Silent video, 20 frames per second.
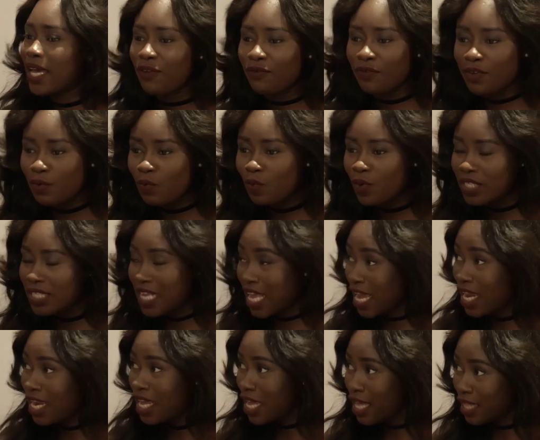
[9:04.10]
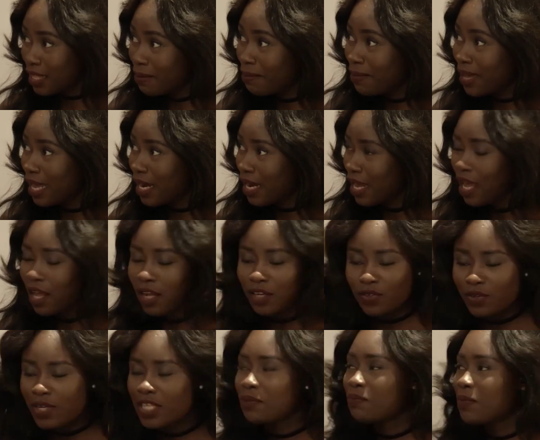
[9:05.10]
if he was any other man,
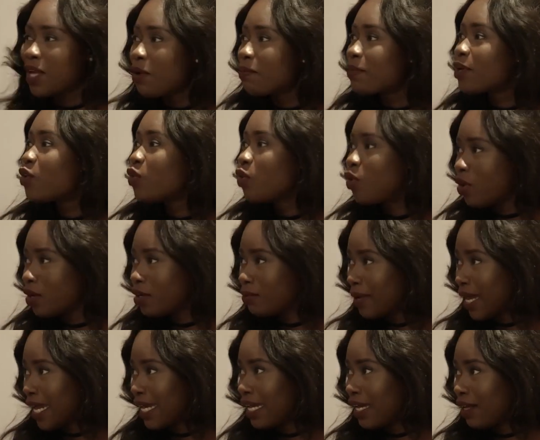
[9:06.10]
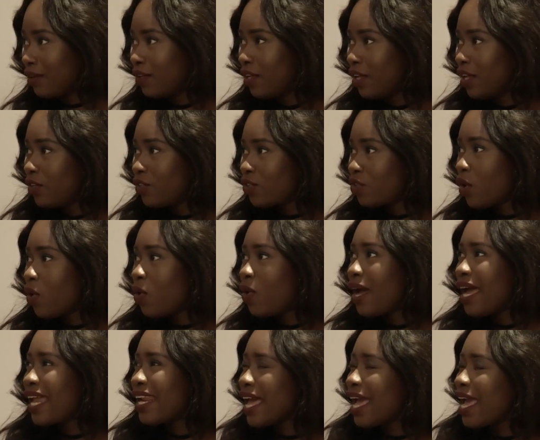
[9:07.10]
trust me, I'll be gone by now. Mm. So,
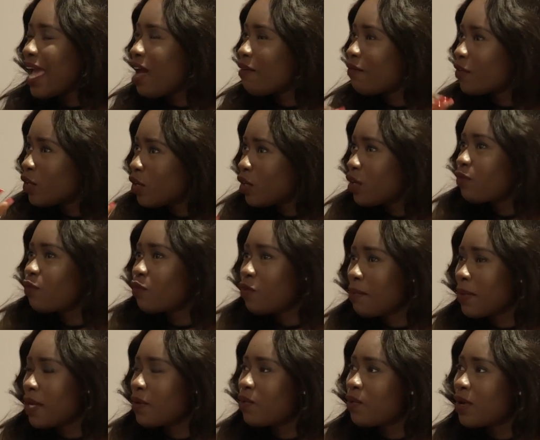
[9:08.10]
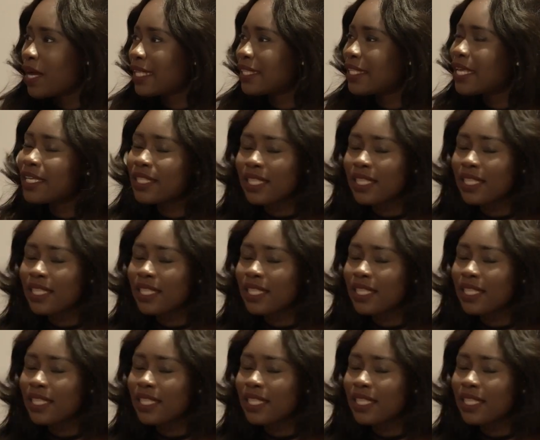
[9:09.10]
and I have a lot of women who I think